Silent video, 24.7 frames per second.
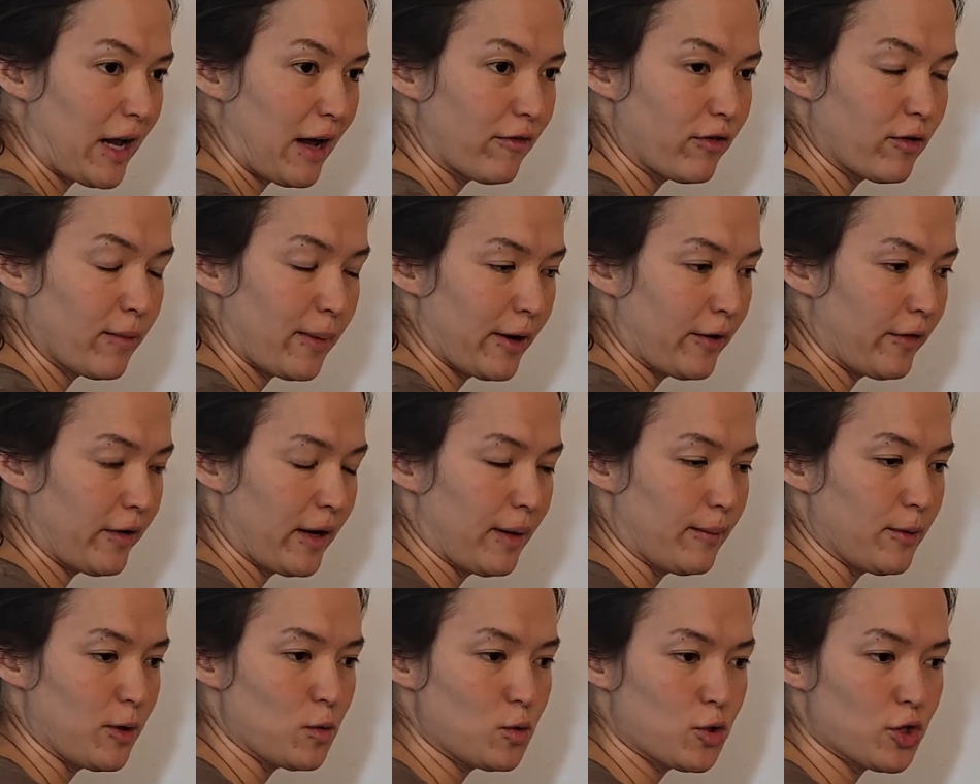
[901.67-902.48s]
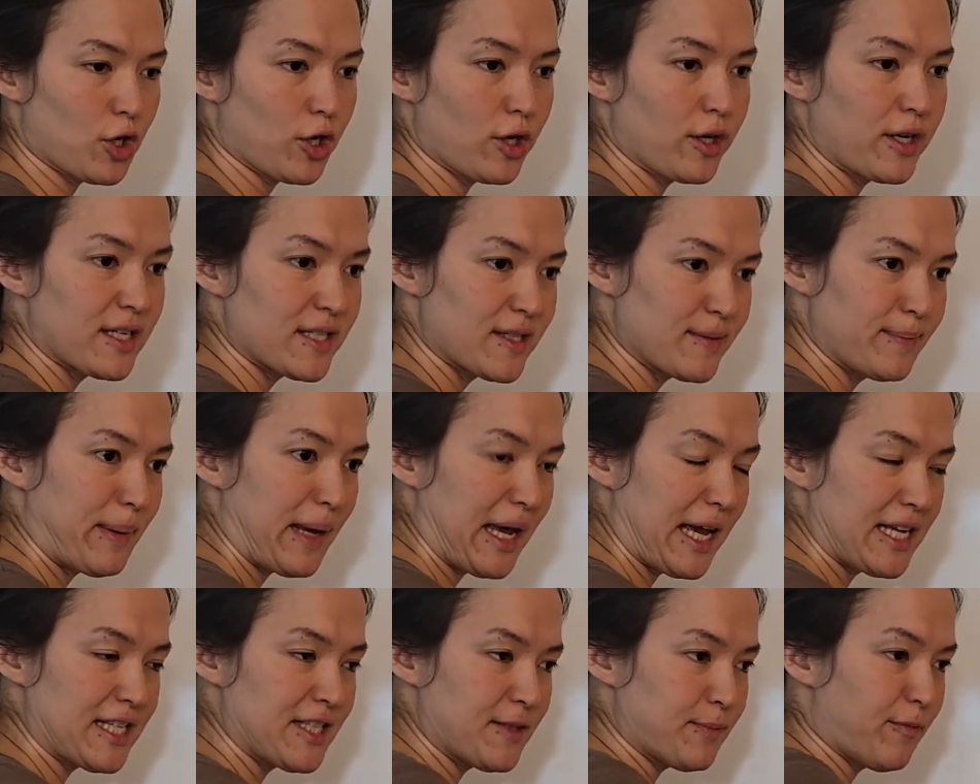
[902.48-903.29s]
out from under him, you turn his
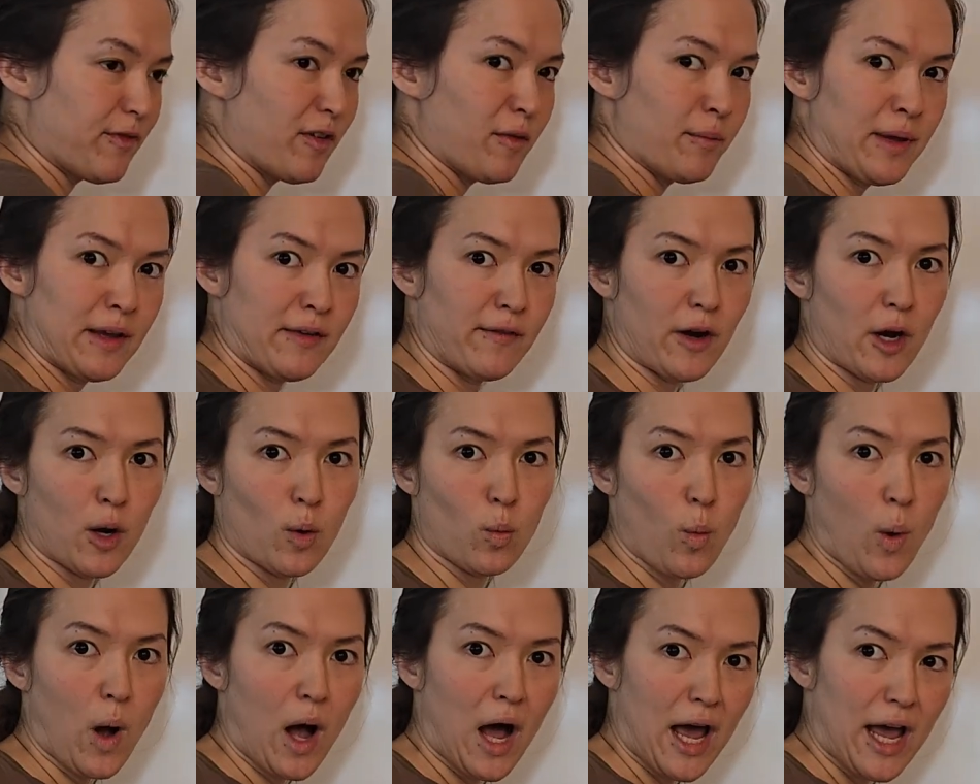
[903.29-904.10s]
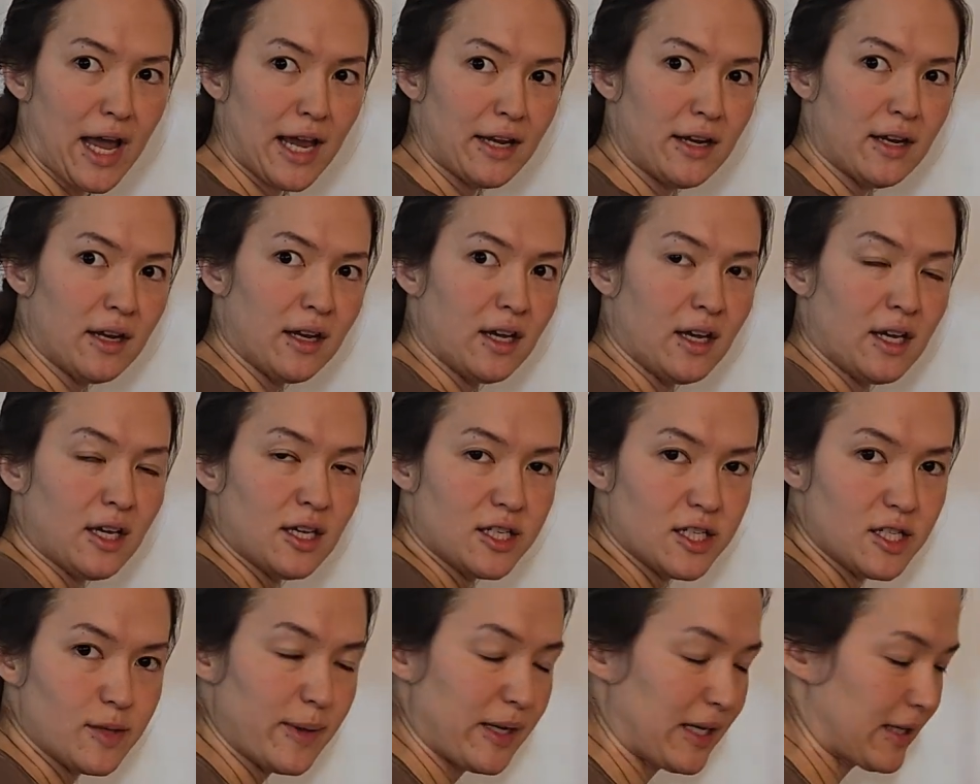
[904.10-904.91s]
base from being very wide
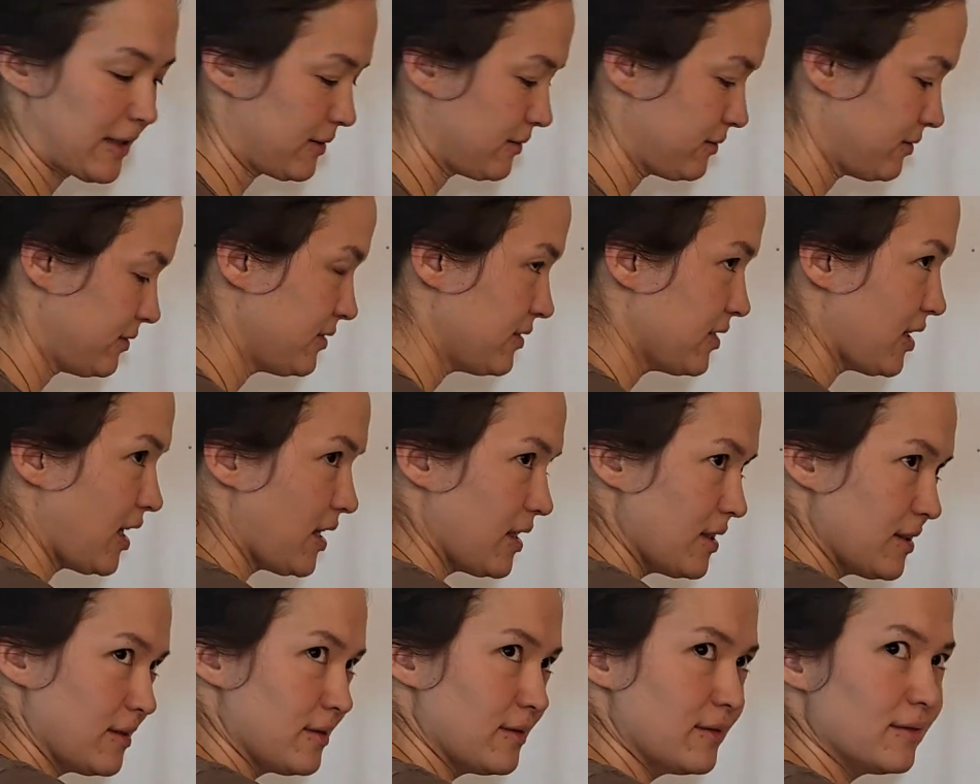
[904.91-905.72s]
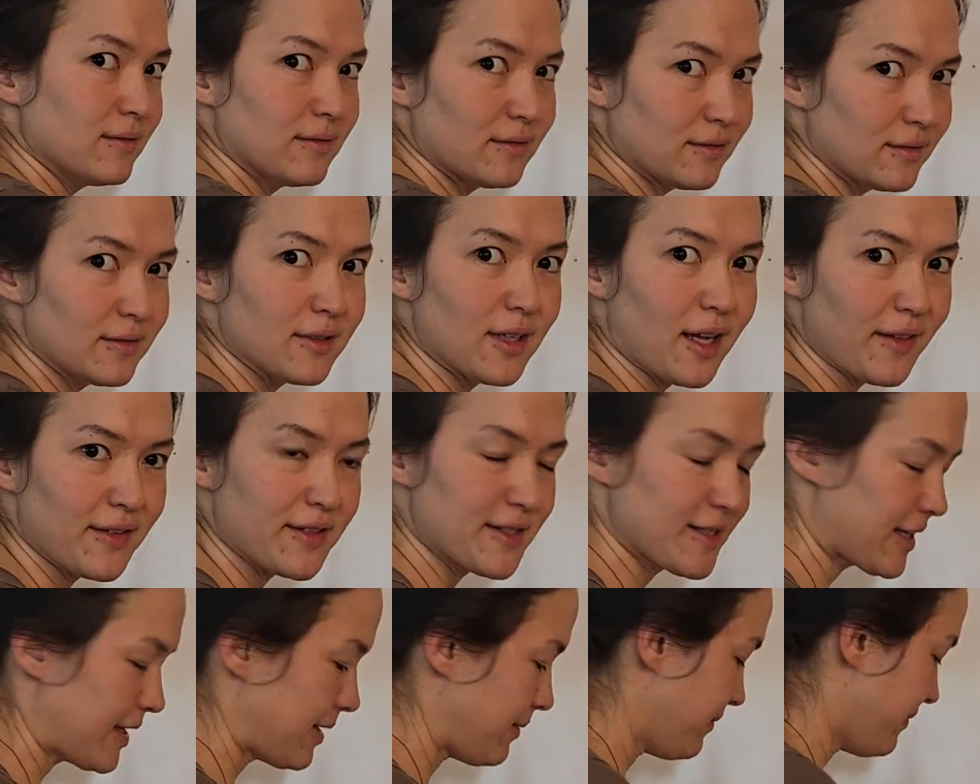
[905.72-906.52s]
to being not the same,